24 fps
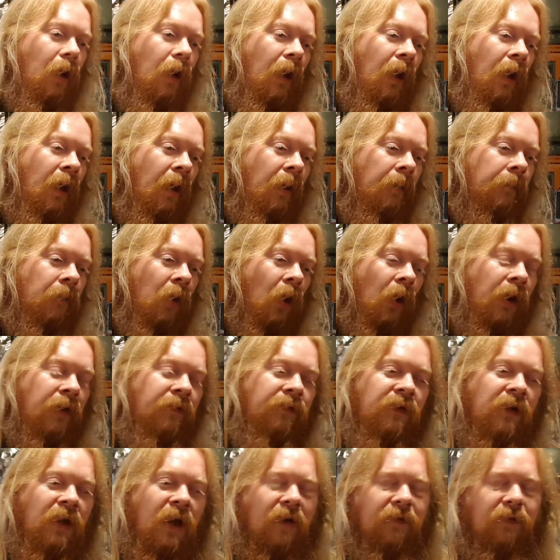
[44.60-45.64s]

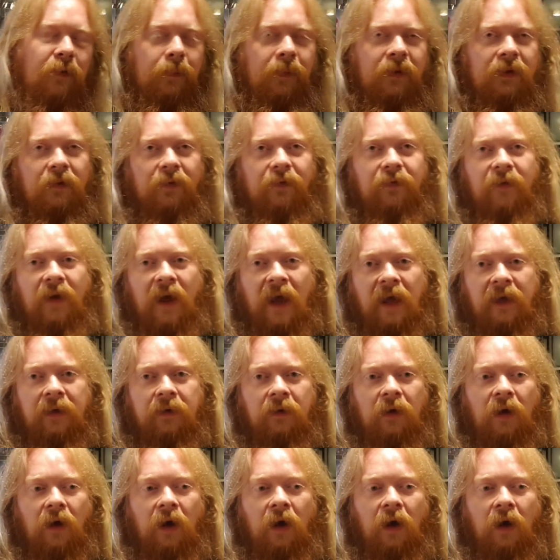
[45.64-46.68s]
I've never been a
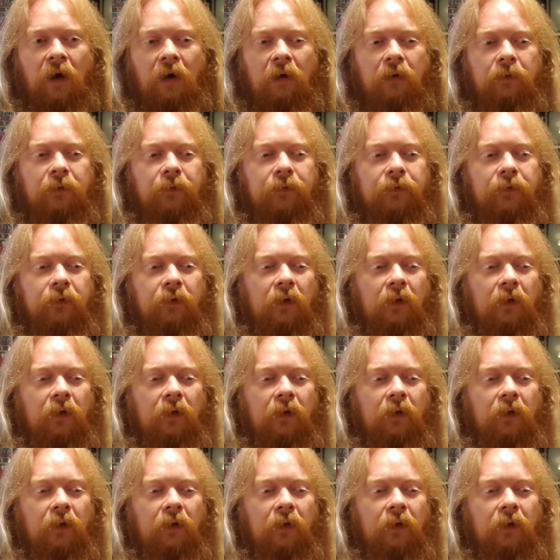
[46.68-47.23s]
fan of,